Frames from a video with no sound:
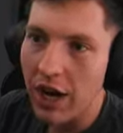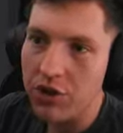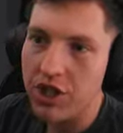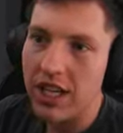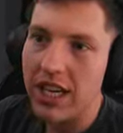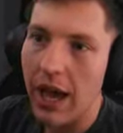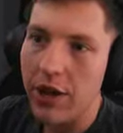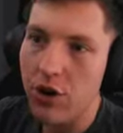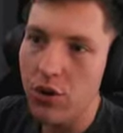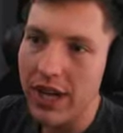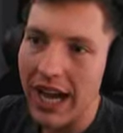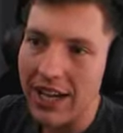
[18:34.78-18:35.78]
Chelsea,
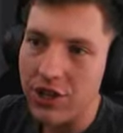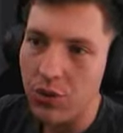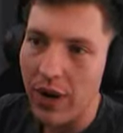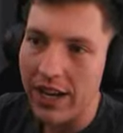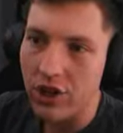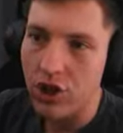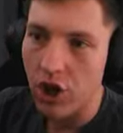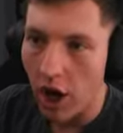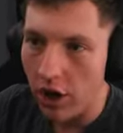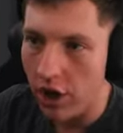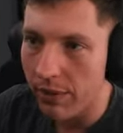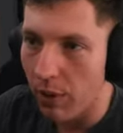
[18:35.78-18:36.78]
Newcastle and
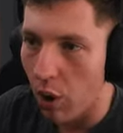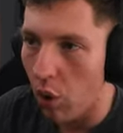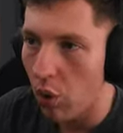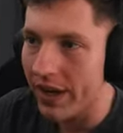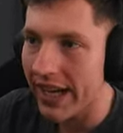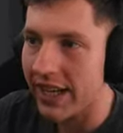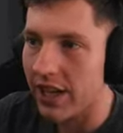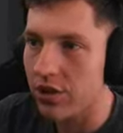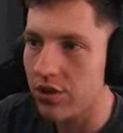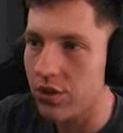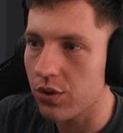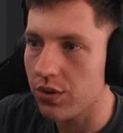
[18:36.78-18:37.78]
Tottenham all get
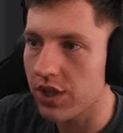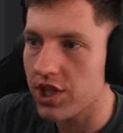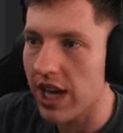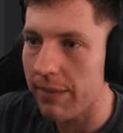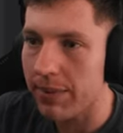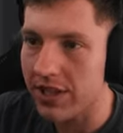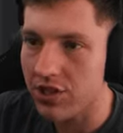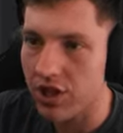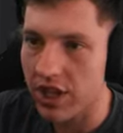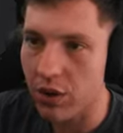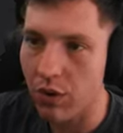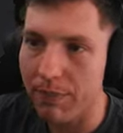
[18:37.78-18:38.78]
into the Champions League,